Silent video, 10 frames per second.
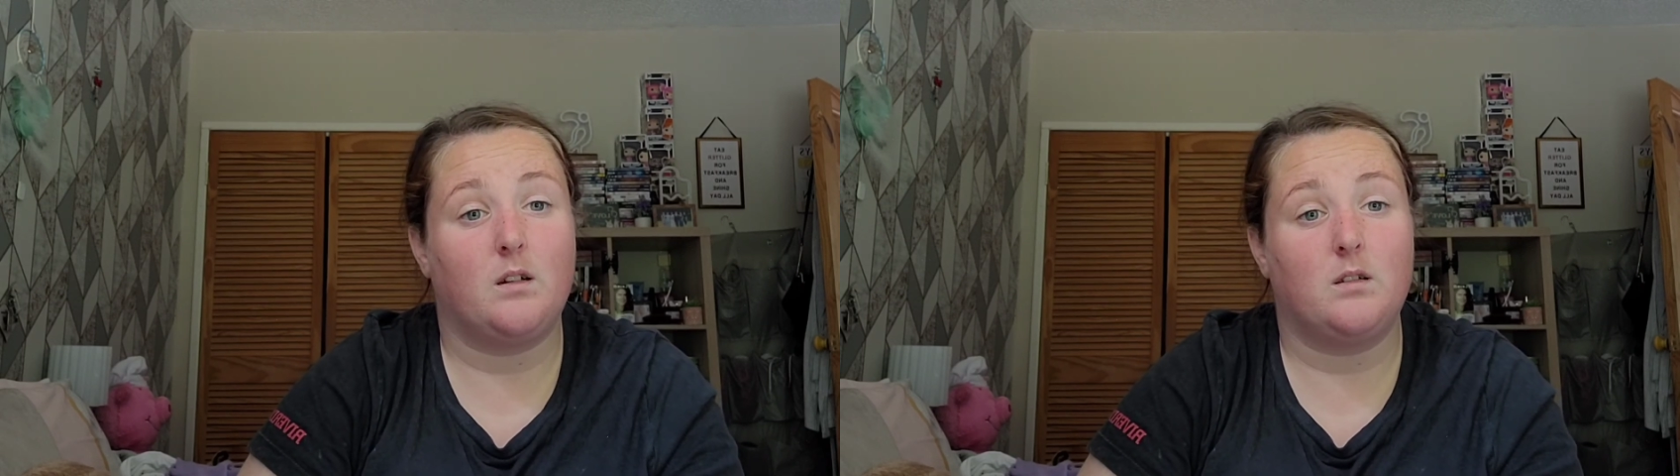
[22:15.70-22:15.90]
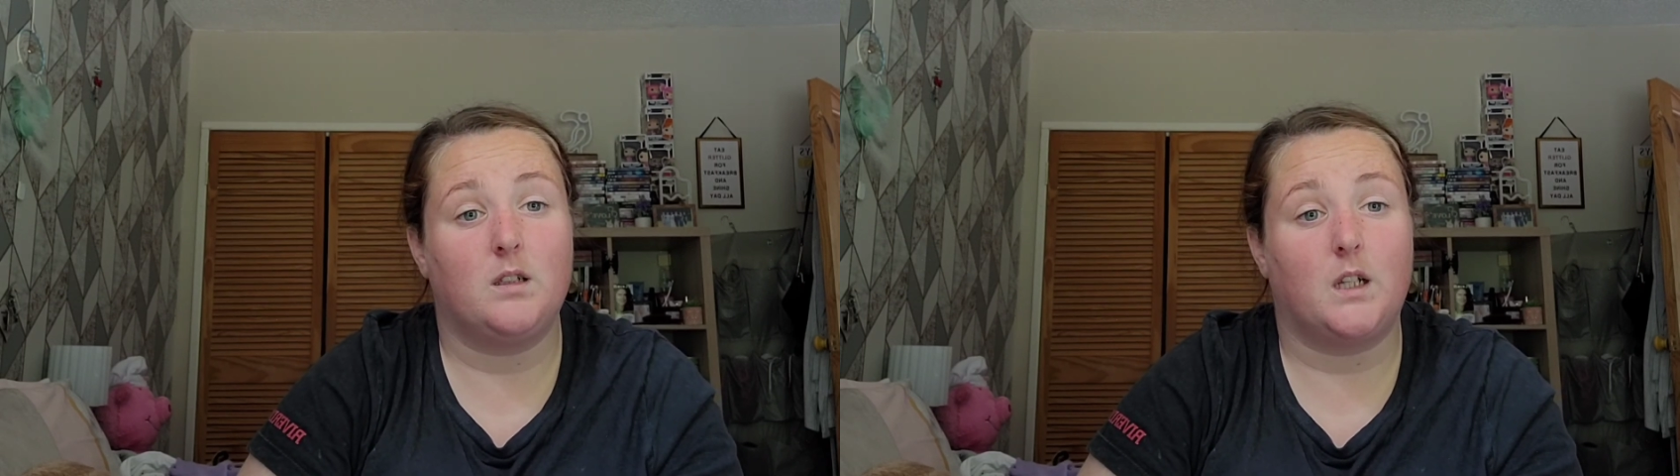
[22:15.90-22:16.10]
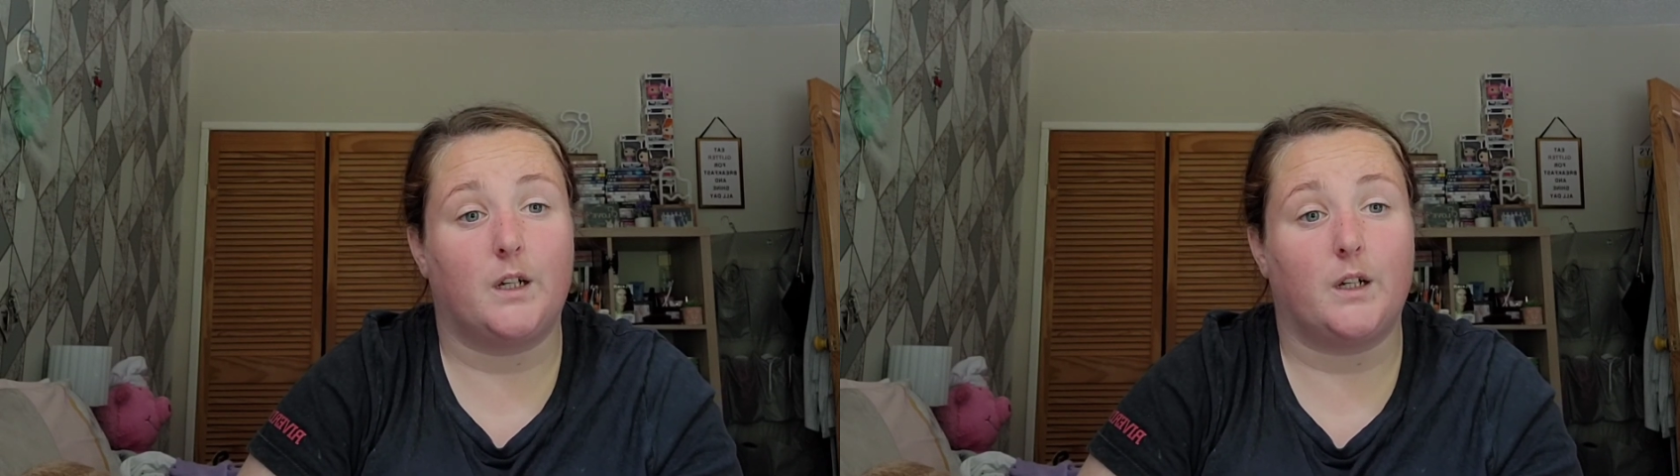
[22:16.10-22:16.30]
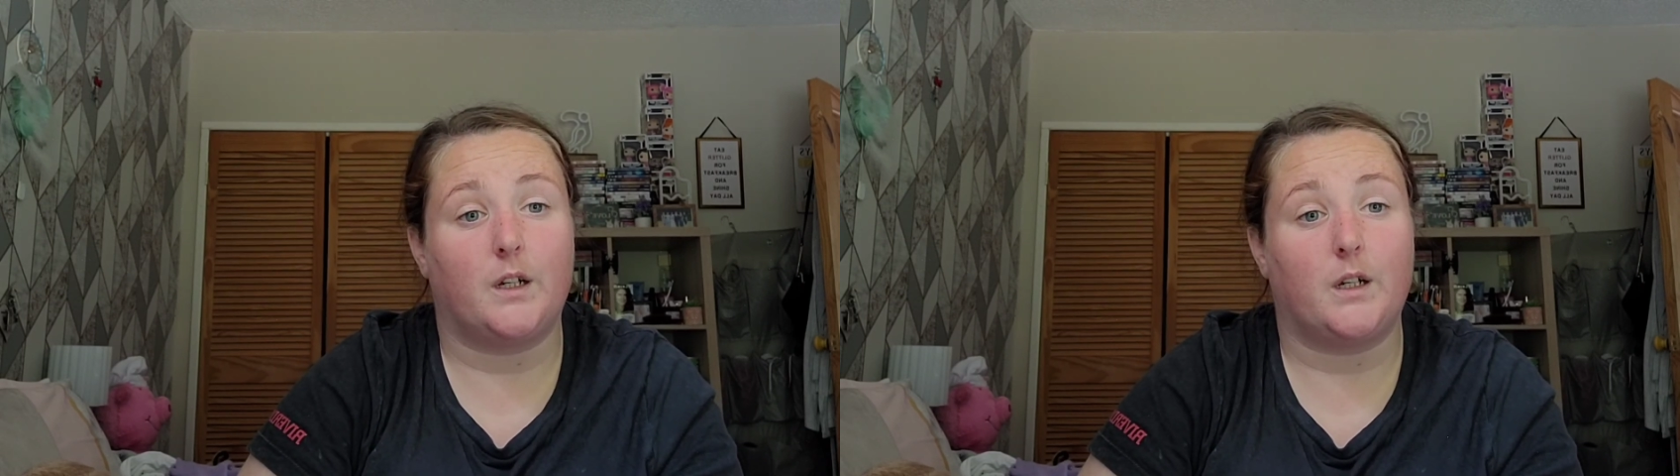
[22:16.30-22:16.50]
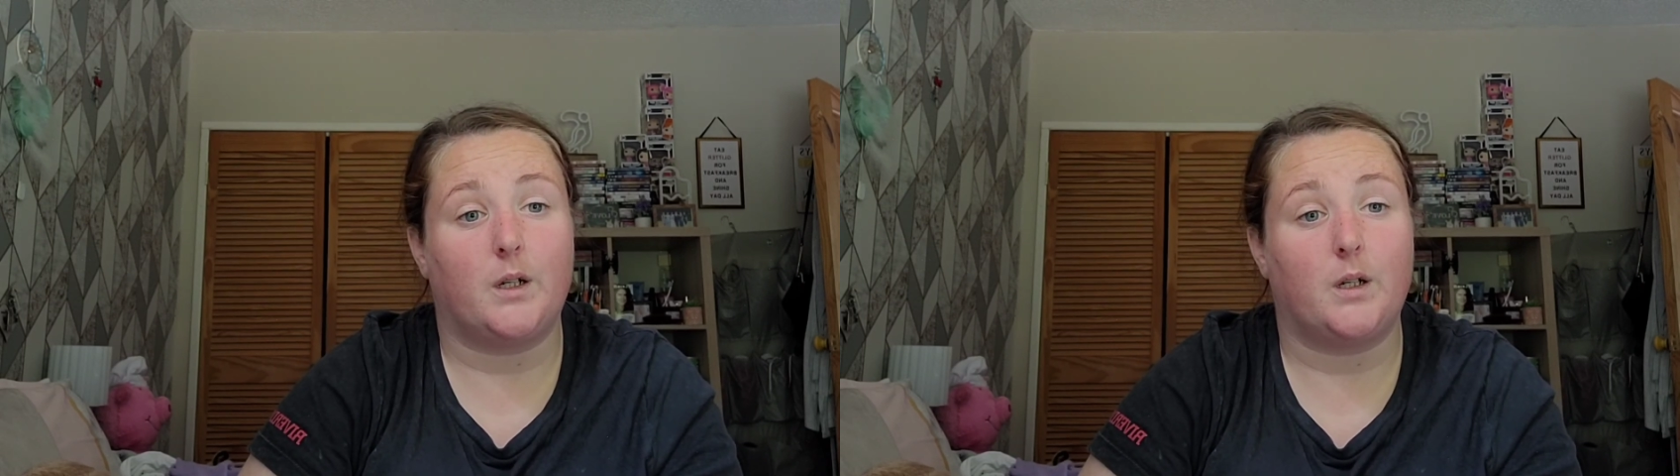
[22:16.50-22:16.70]
like
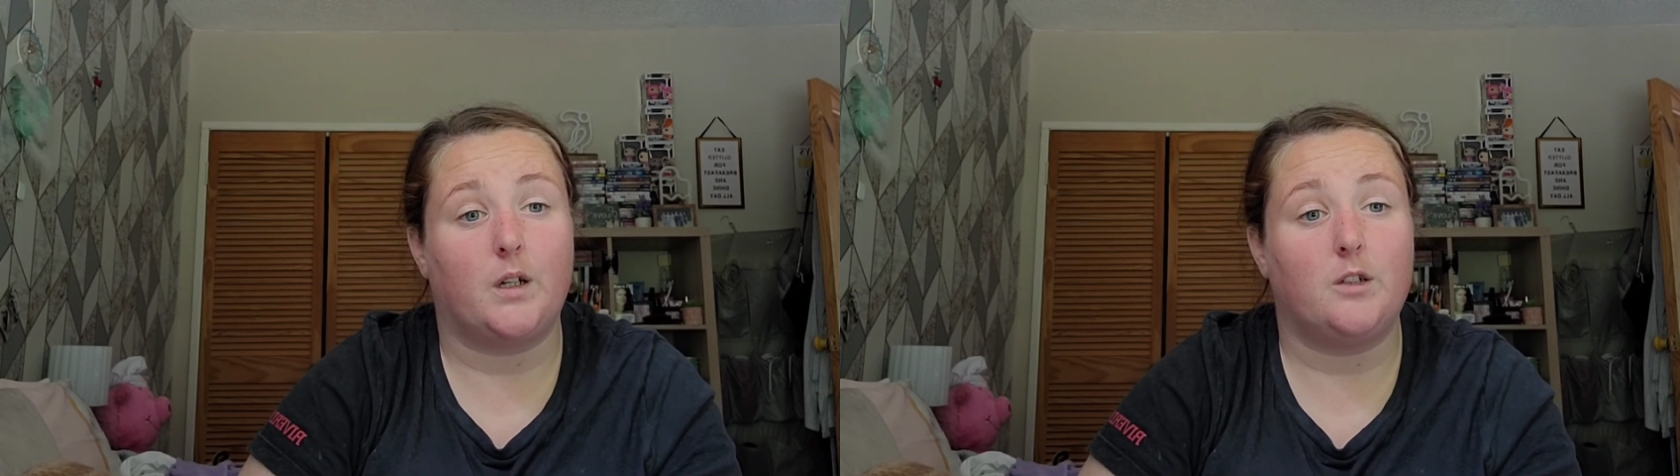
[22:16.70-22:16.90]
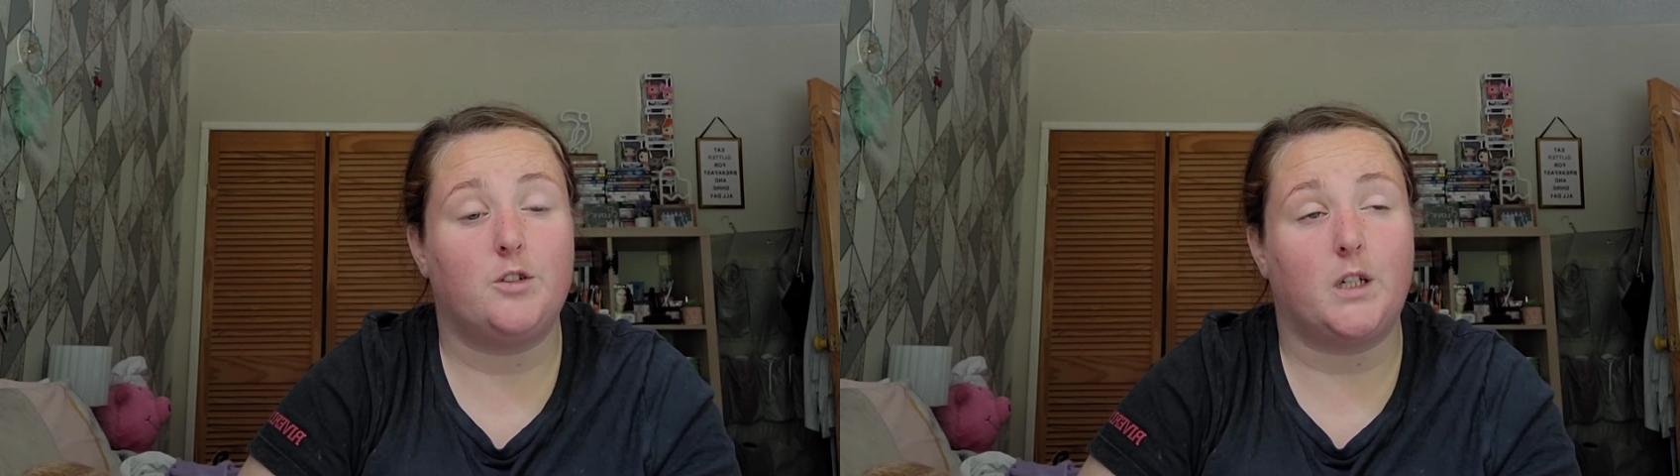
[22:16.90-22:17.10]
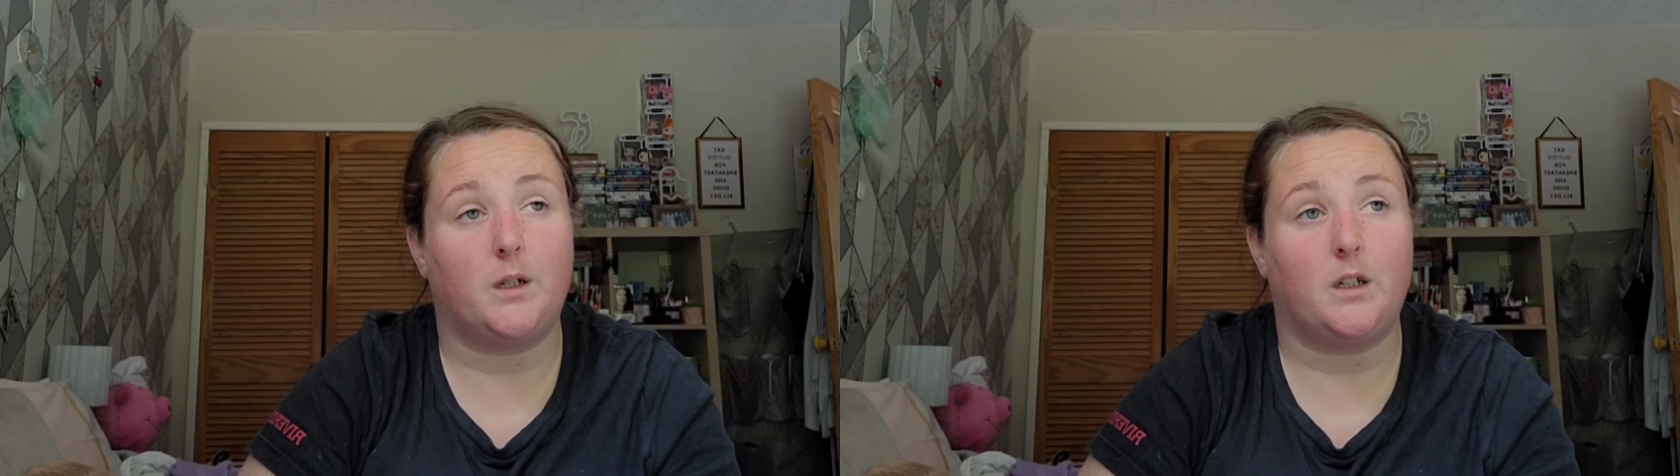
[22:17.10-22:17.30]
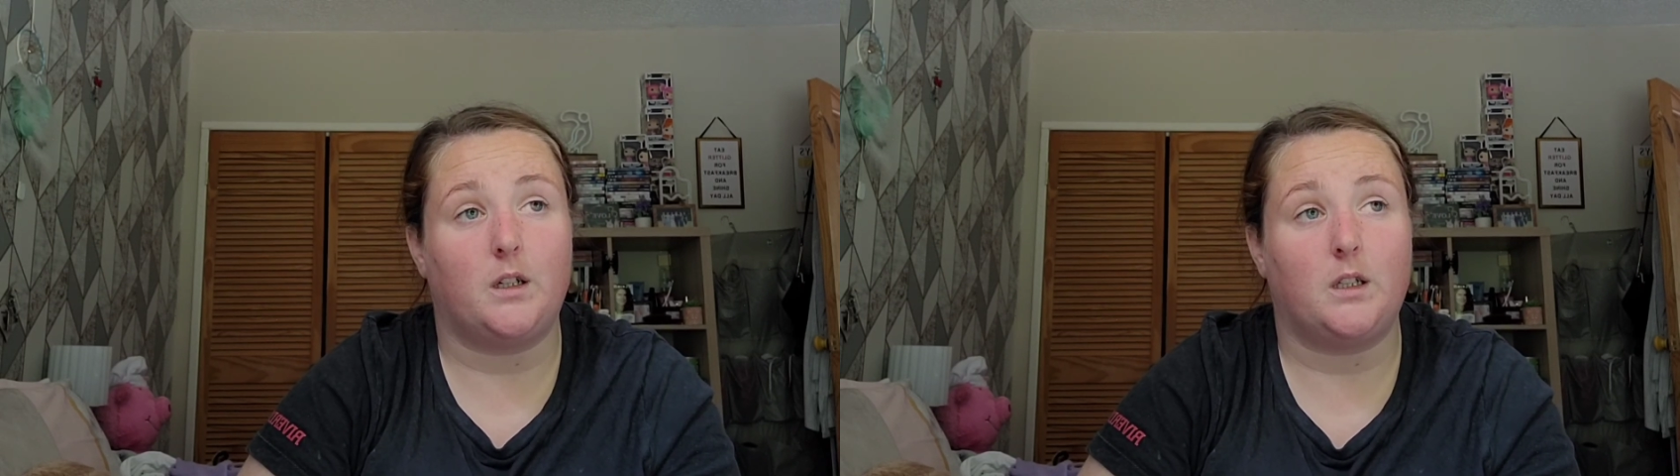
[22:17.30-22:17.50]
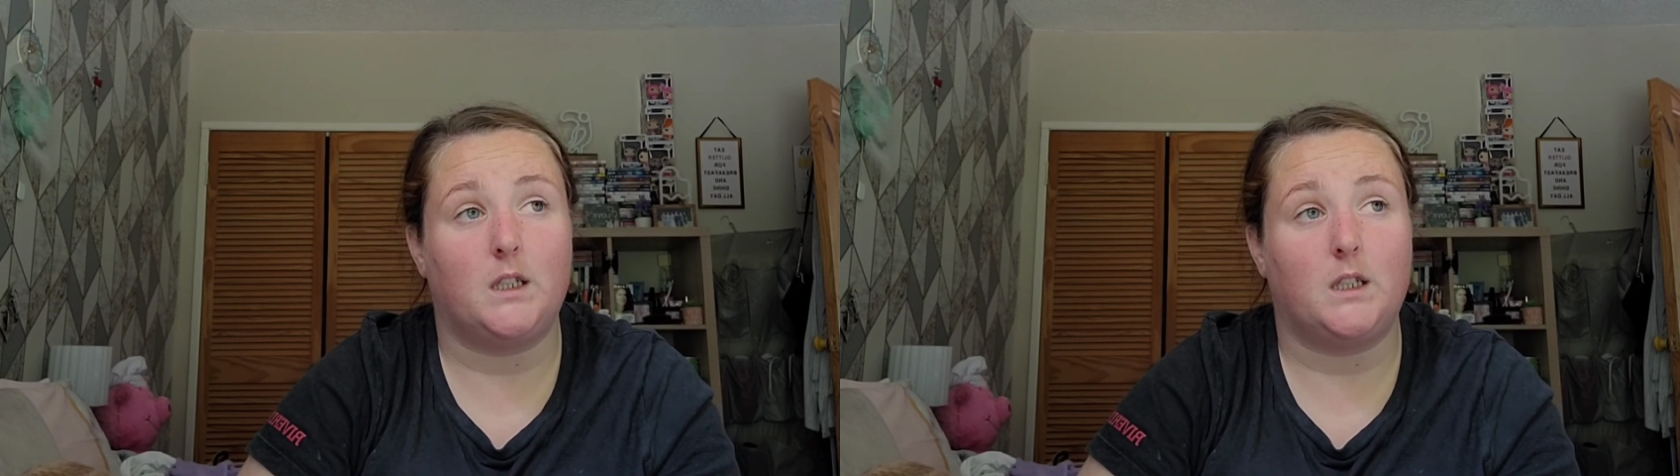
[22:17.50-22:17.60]
she